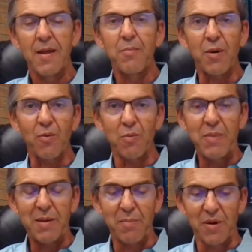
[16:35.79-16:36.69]
But
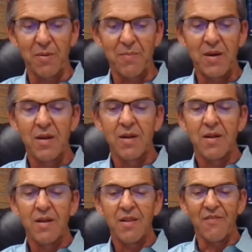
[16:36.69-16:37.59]
remember,
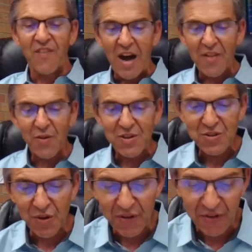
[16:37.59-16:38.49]
the Father is
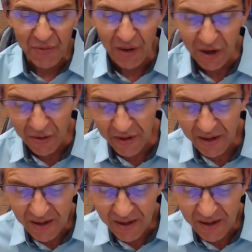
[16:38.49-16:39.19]
on the throne.